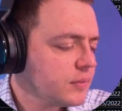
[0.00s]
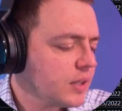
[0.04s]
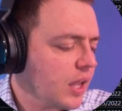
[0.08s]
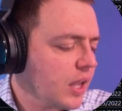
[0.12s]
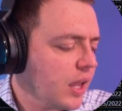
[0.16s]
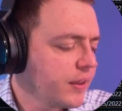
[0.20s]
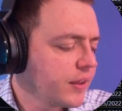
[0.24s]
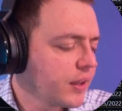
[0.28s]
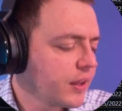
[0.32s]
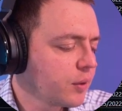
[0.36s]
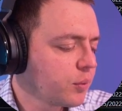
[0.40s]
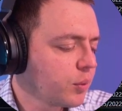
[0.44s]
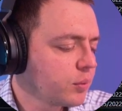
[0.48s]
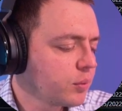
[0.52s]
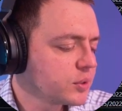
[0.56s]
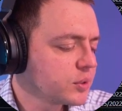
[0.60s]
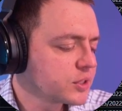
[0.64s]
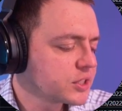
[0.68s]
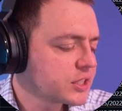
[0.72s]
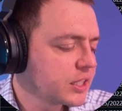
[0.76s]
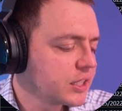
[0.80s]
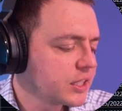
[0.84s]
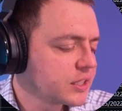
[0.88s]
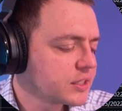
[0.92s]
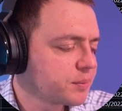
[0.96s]
And then what we'll
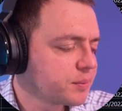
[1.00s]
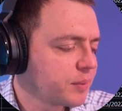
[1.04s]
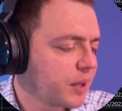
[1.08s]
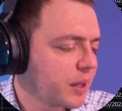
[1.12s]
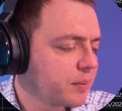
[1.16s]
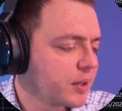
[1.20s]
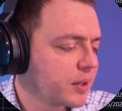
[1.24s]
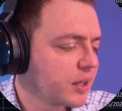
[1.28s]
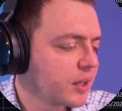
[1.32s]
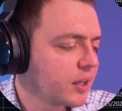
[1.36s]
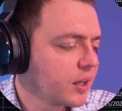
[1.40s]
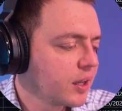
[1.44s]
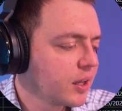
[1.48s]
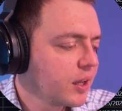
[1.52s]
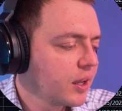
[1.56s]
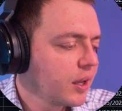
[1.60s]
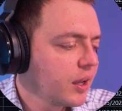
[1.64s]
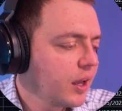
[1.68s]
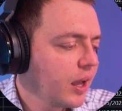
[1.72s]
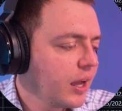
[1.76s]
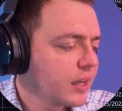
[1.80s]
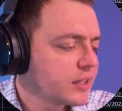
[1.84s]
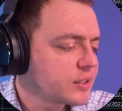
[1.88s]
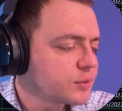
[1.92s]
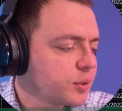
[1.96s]
see is maybe
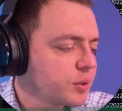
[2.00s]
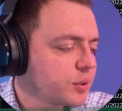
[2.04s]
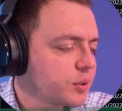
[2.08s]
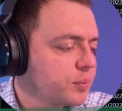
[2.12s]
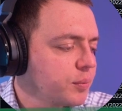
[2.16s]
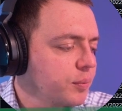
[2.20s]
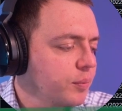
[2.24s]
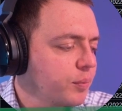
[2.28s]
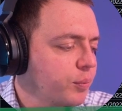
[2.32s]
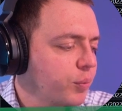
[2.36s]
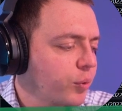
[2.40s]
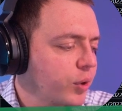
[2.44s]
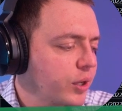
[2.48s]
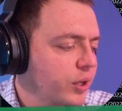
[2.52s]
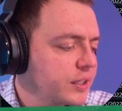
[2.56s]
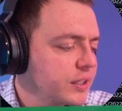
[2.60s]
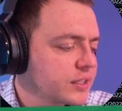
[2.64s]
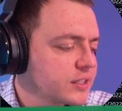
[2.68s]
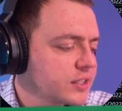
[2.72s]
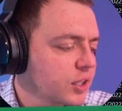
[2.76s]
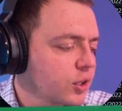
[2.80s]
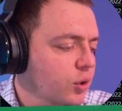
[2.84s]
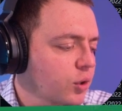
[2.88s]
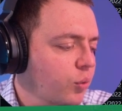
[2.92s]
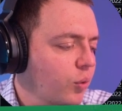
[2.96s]
as we bring
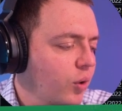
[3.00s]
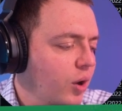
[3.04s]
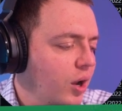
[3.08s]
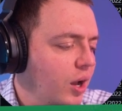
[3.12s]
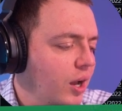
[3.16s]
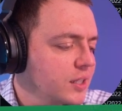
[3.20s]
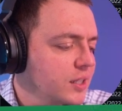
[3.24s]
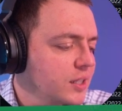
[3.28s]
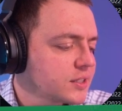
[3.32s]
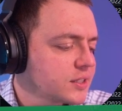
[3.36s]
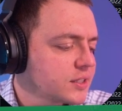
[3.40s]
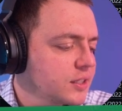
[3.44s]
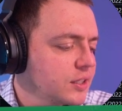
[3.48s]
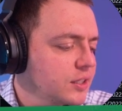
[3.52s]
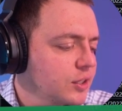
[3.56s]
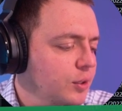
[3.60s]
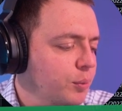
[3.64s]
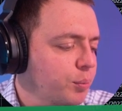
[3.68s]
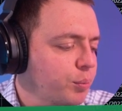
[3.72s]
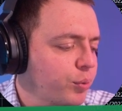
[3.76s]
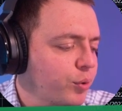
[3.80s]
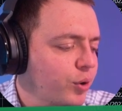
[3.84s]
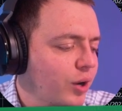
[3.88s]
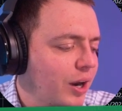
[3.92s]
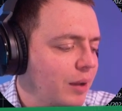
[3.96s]
this across, you'll
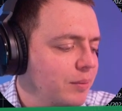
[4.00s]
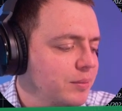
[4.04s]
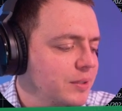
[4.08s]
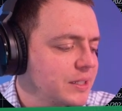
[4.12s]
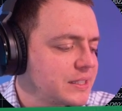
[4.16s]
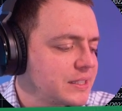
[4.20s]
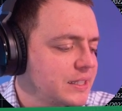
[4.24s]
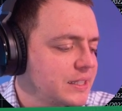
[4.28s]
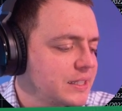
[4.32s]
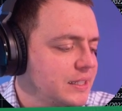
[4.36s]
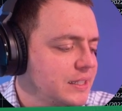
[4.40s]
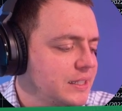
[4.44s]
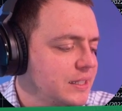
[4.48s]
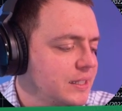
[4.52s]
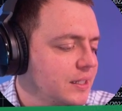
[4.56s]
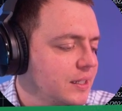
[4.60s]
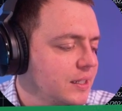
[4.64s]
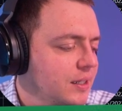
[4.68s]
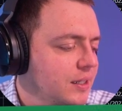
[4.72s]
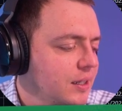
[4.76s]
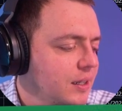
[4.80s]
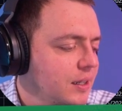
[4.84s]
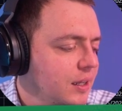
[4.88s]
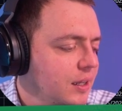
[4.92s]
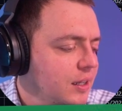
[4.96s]
probably see
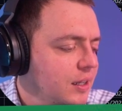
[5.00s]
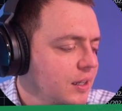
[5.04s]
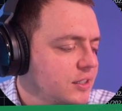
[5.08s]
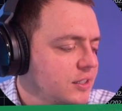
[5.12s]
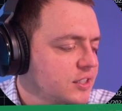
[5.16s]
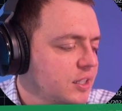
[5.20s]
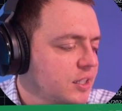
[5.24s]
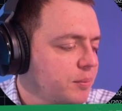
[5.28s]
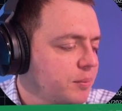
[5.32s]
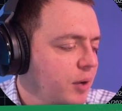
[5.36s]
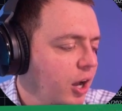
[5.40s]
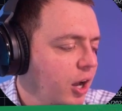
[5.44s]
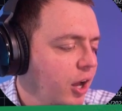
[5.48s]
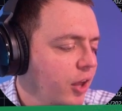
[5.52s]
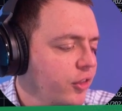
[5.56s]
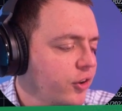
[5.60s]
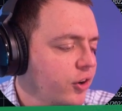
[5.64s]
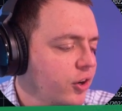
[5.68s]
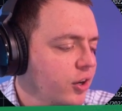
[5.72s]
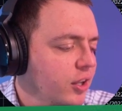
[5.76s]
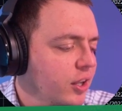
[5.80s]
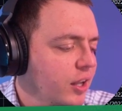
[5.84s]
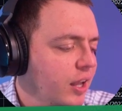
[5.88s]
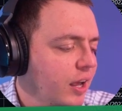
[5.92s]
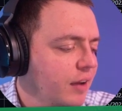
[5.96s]
some
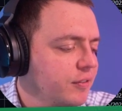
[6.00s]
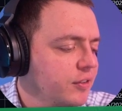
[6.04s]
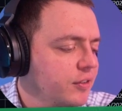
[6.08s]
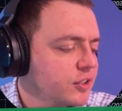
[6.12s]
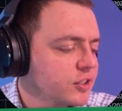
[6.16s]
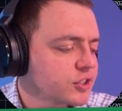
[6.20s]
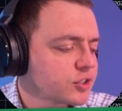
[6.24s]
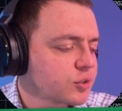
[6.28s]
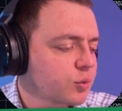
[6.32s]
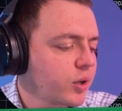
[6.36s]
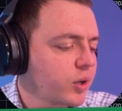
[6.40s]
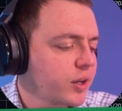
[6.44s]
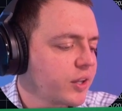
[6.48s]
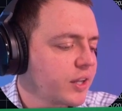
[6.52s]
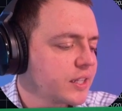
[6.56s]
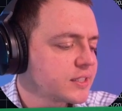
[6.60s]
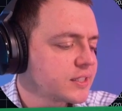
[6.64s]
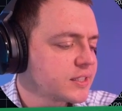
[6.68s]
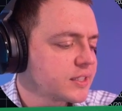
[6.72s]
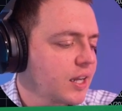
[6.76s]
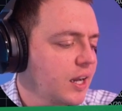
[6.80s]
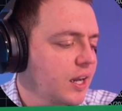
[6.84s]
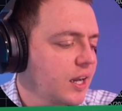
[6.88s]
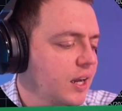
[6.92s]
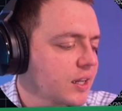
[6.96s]
other levels where that
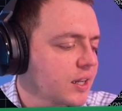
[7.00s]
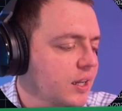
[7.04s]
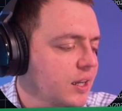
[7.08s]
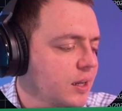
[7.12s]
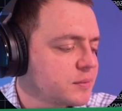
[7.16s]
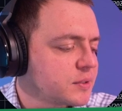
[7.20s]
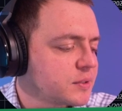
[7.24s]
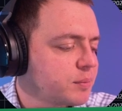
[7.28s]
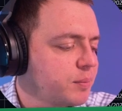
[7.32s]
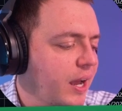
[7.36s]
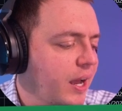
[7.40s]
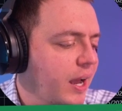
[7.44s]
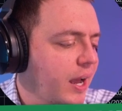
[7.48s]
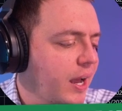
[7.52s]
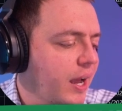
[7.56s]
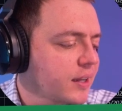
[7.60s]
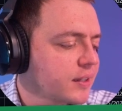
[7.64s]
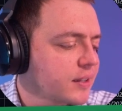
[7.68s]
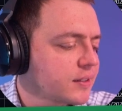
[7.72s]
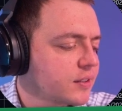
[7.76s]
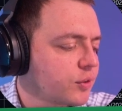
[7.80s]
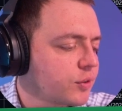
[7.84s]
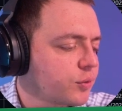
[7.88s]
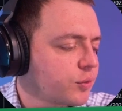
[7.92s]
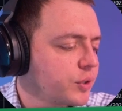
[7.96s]
stock comes
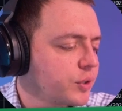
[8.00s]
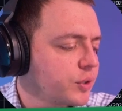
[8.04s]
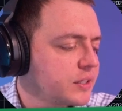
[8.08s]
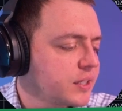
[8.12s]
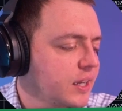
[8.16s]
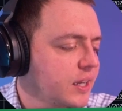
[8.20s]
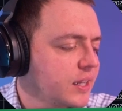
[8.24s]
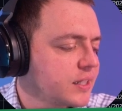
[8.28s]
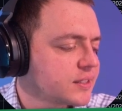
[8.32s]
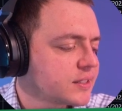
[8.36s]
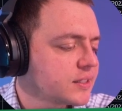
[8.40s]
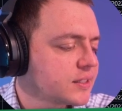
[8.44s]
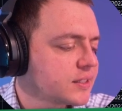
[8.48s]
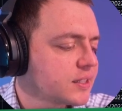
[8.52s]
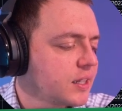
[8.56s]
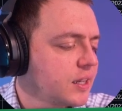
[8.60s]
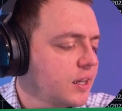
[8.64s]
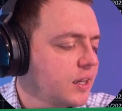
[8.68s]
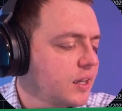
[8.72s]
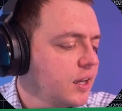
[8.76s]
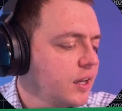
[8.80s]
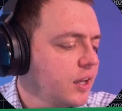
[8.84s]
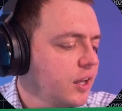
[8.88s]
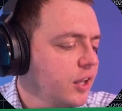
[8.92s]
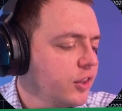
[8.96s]
back to retest
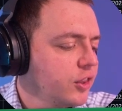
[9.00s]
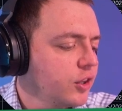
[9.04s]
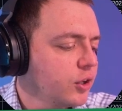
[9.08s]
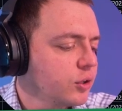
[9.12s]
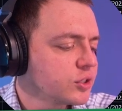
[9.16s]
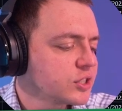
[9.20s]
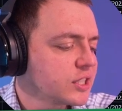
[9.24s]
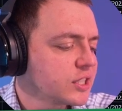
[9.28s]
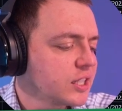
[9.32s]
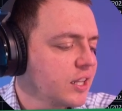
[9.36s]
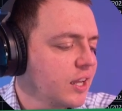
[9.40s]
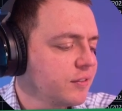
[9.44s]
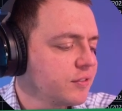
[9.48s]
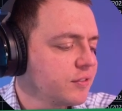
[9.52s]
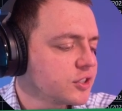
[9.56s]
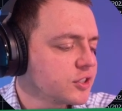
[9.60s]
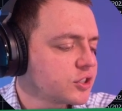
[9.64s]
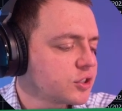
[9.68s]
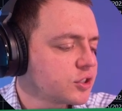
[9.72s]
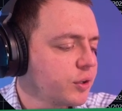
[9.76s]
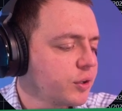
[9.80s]
those levels.